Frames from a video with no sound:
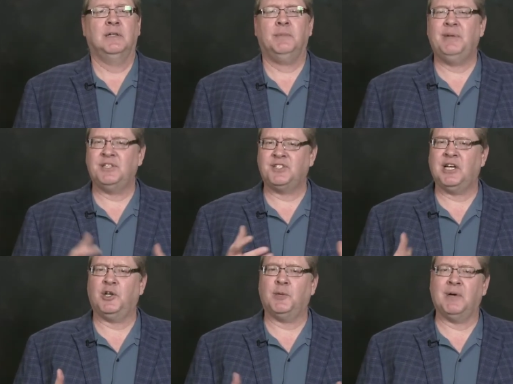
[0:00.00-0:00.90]
Let me just
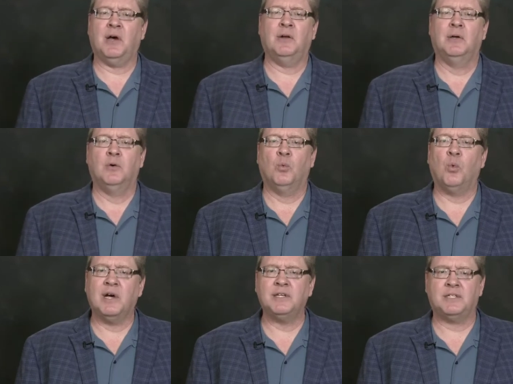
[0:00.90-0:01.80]
tell you about
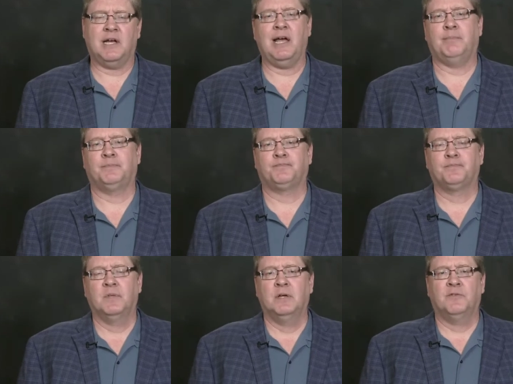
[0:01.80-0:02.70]
one time
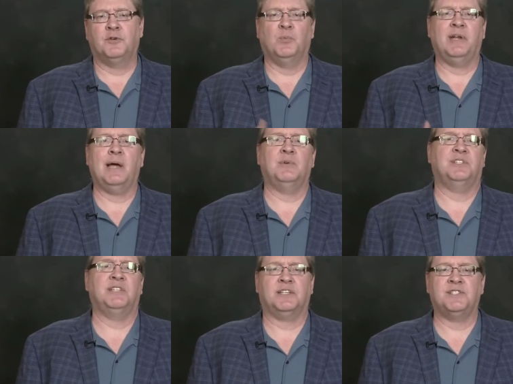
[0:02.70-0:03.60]
from when I
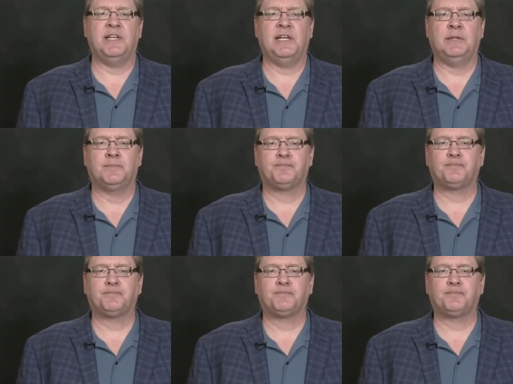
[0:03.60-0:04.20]
was 16.